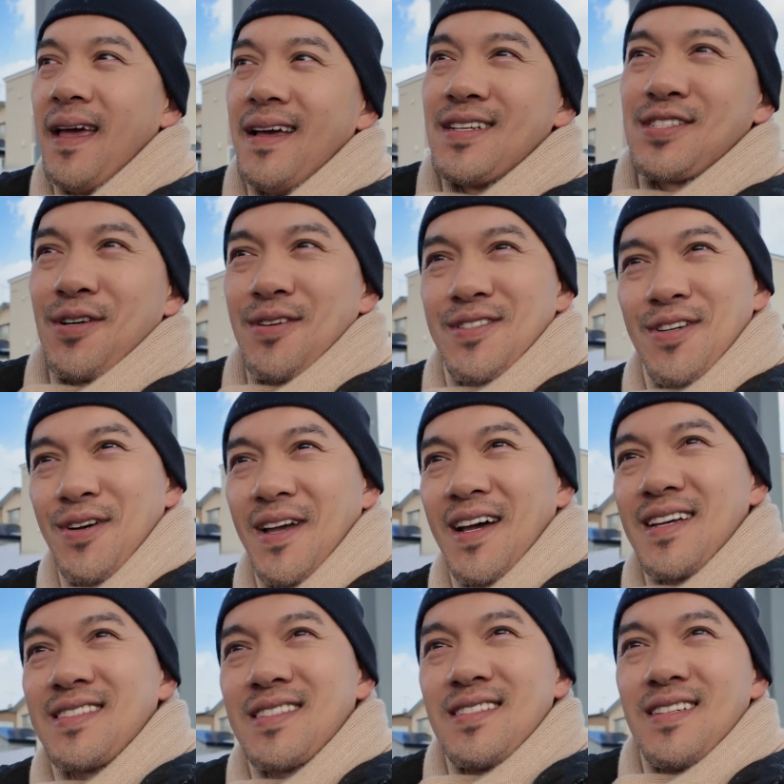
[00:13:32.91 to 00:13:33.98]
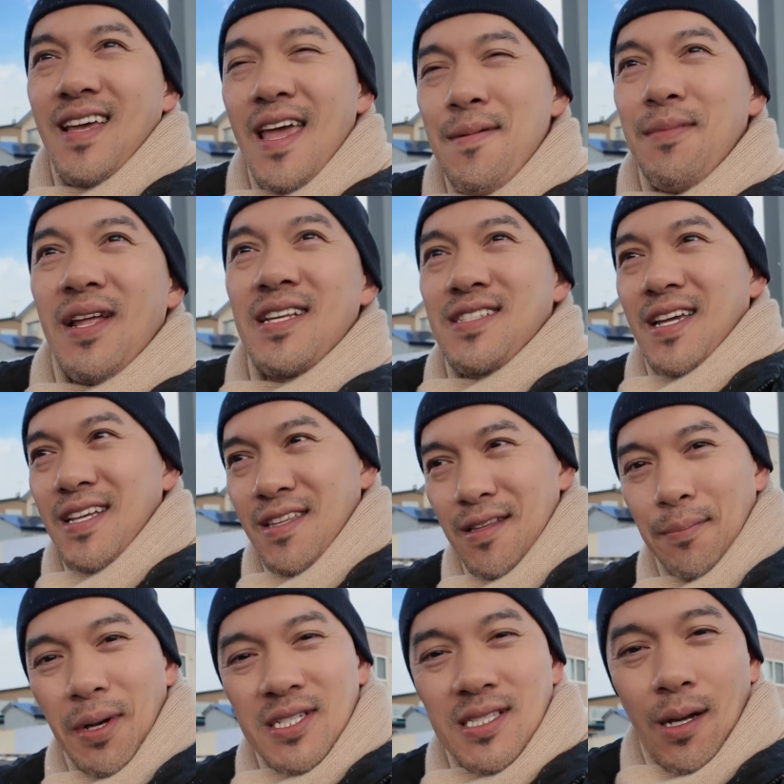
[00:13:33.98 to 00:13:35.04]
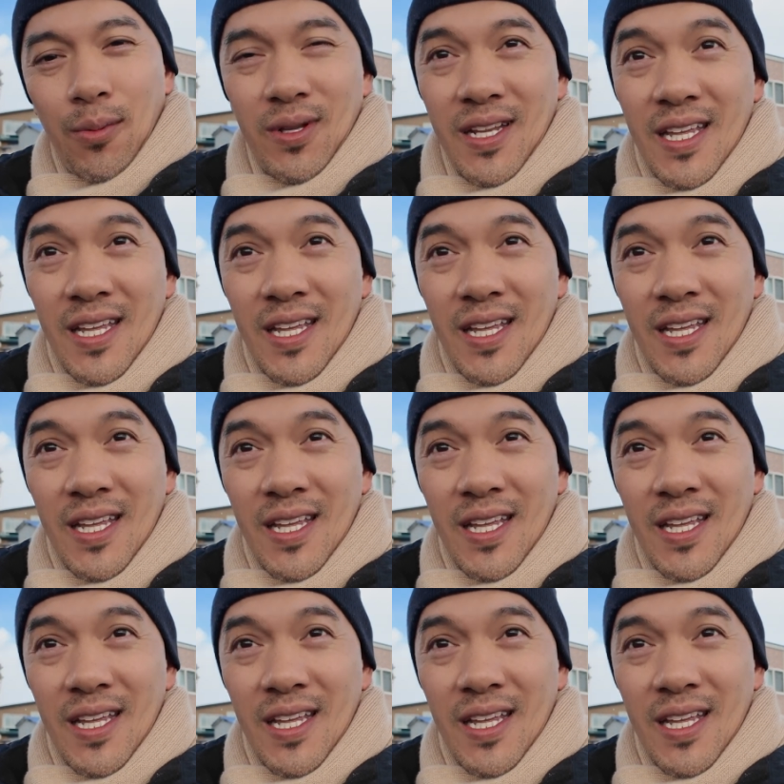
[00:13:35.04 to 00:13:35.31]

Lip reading: So it took us 8 minutes to get to the bus stop we